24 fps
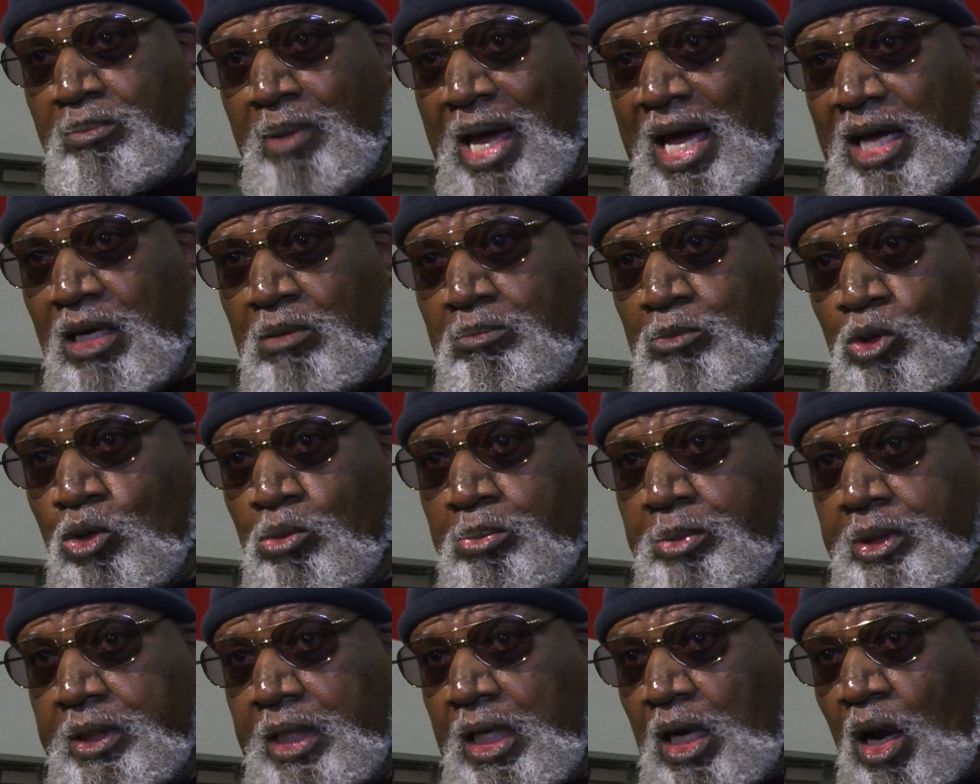Matter
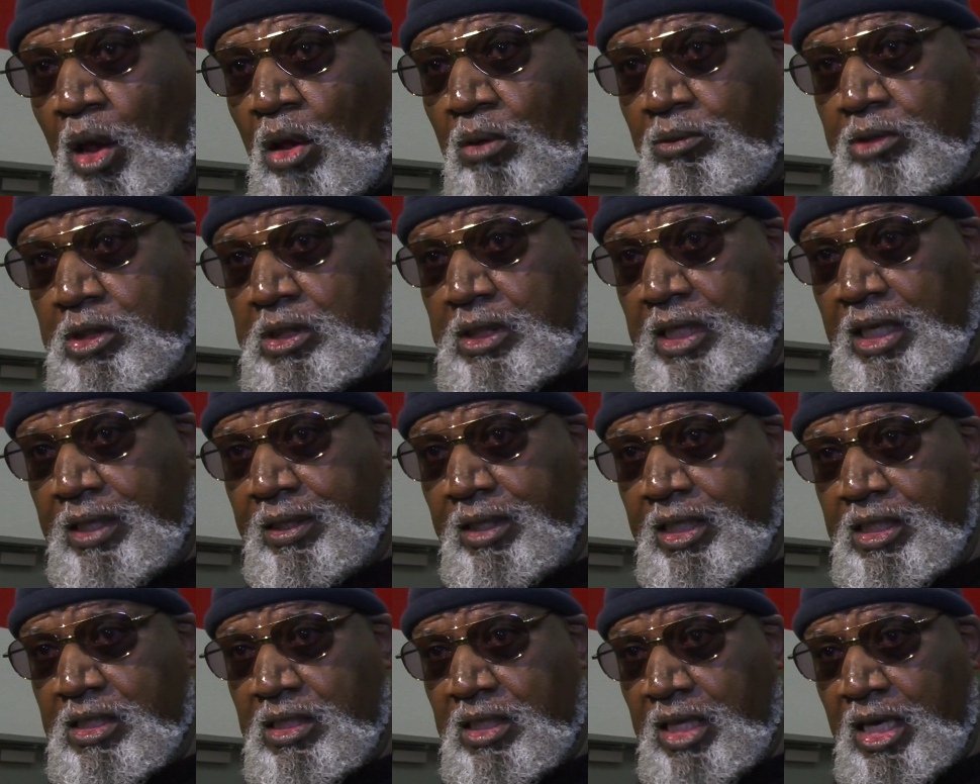movement that all of a
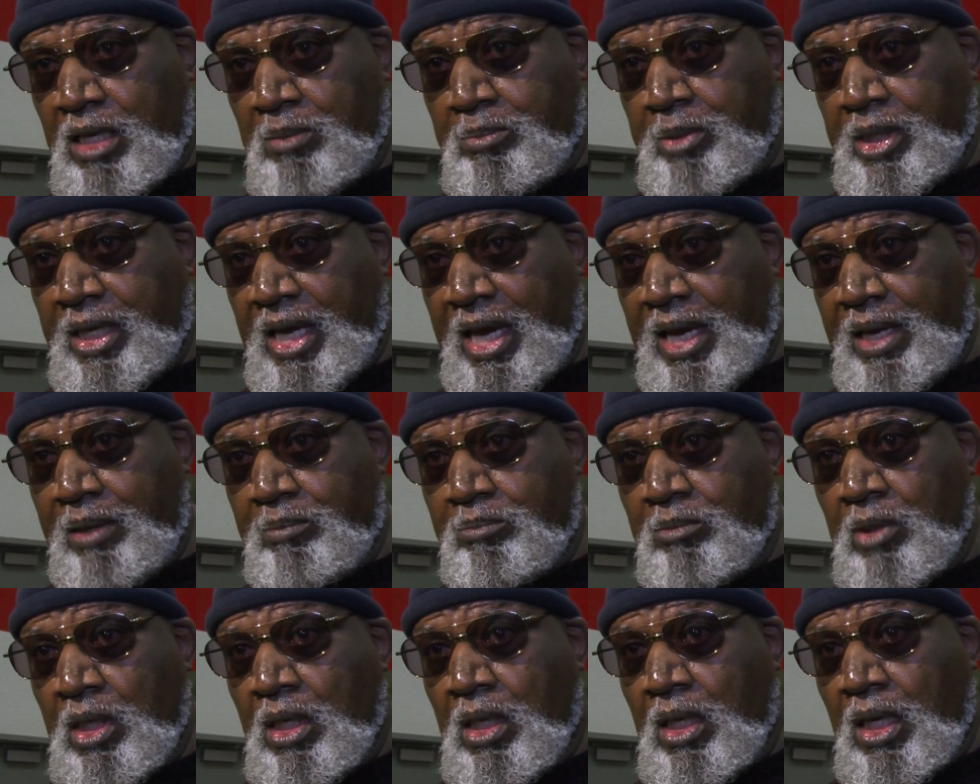sudden this thing
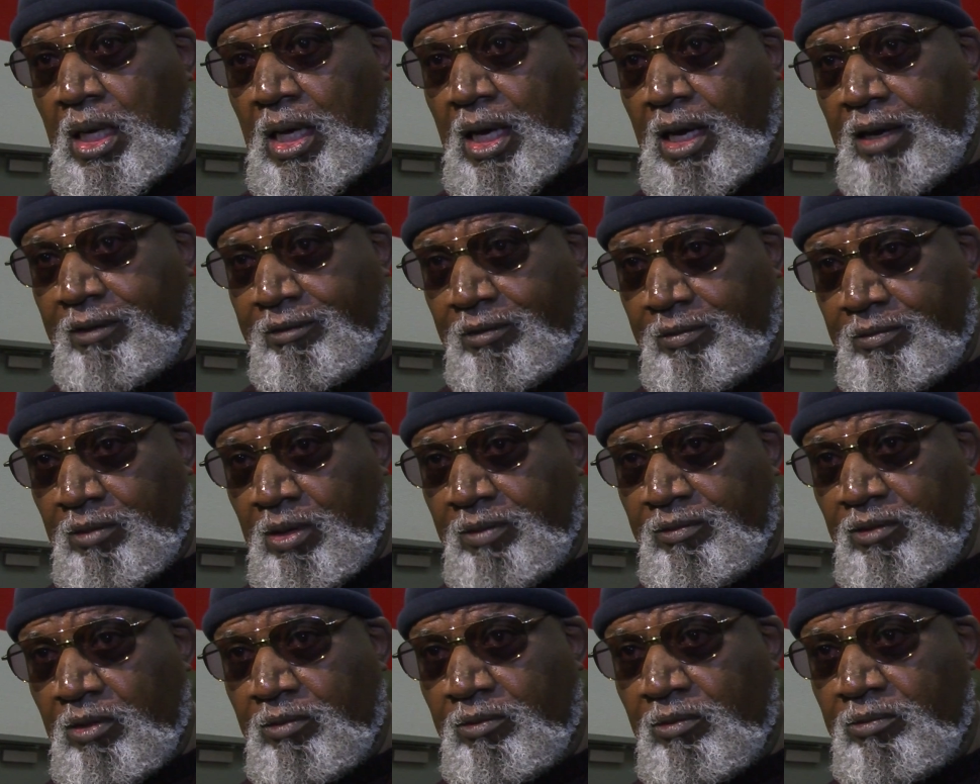became
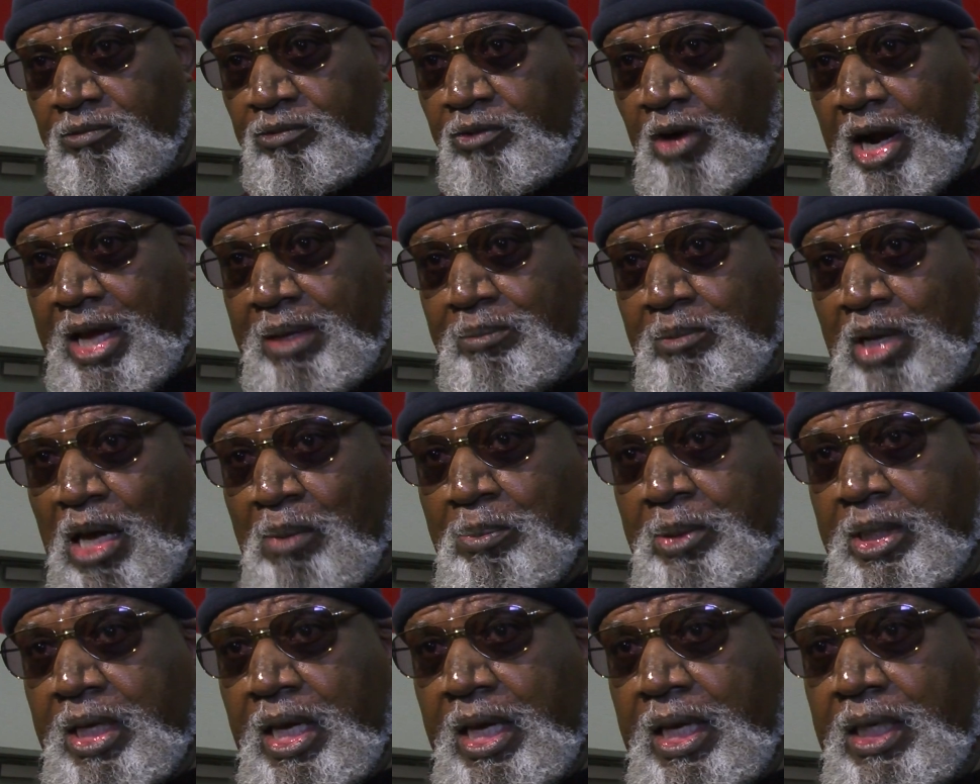framed
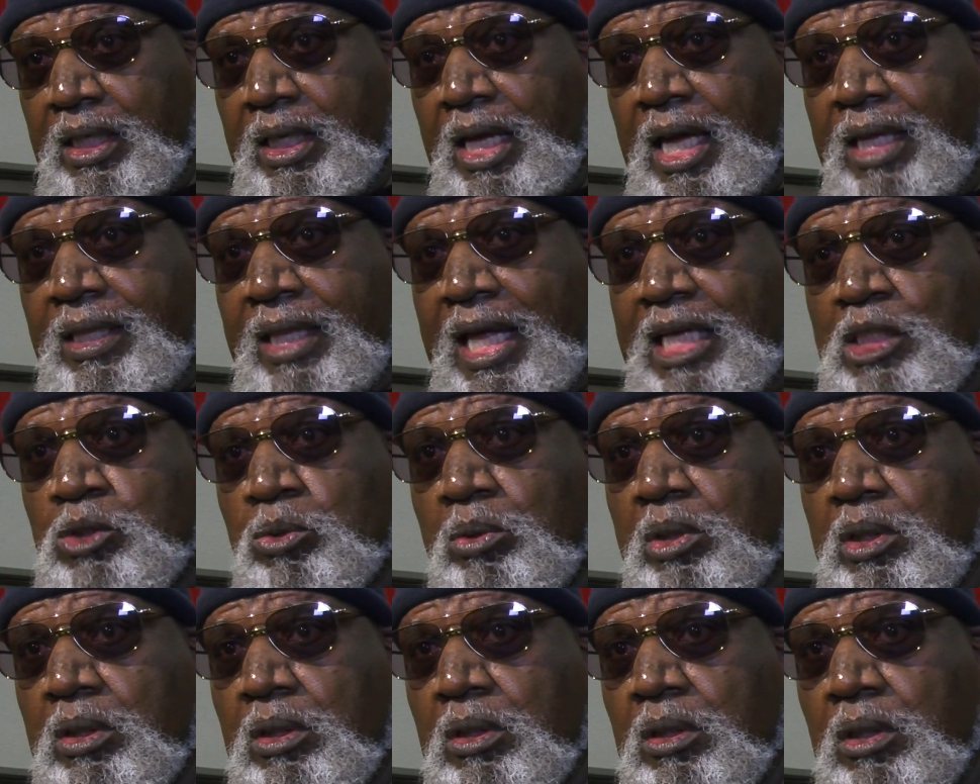up again, and
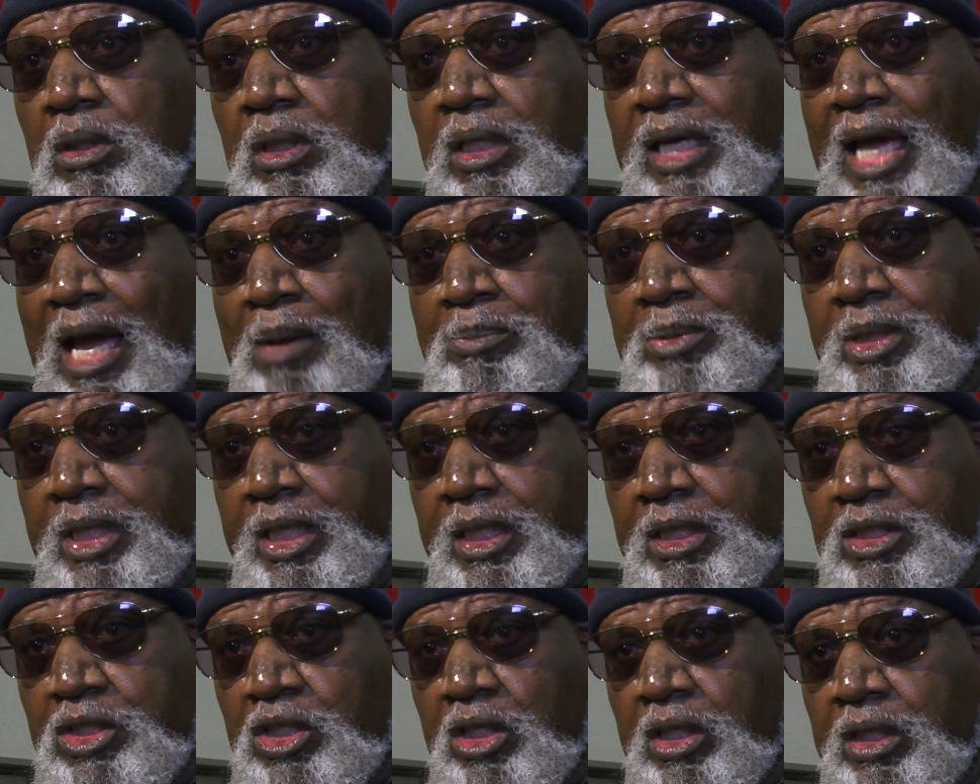that's when
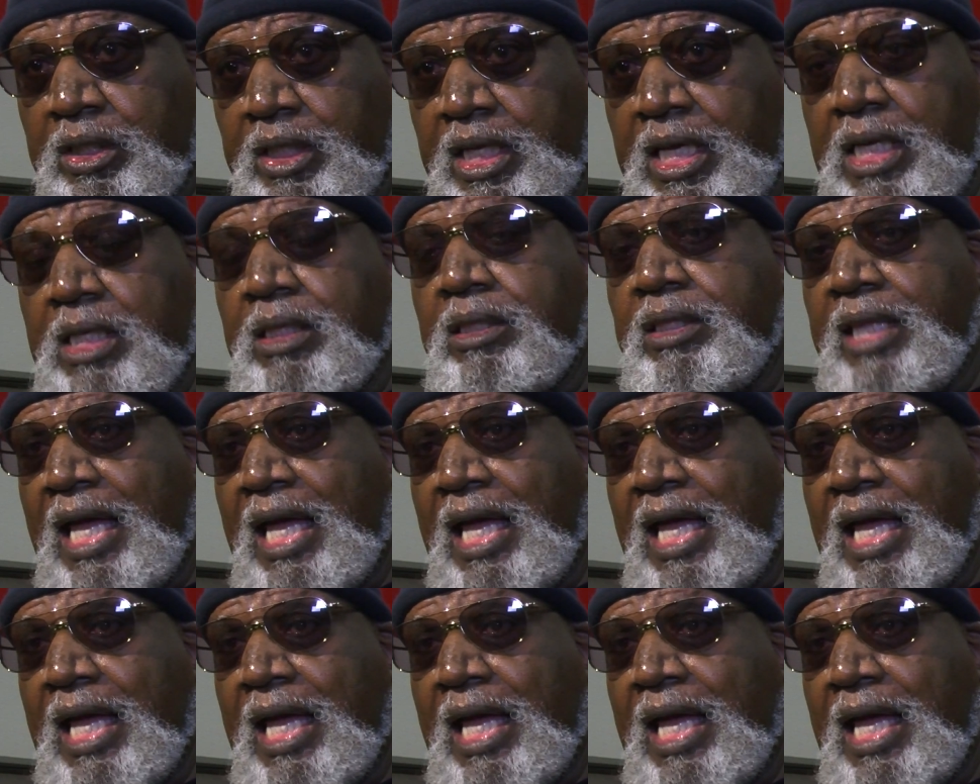Kaepernick took a knee.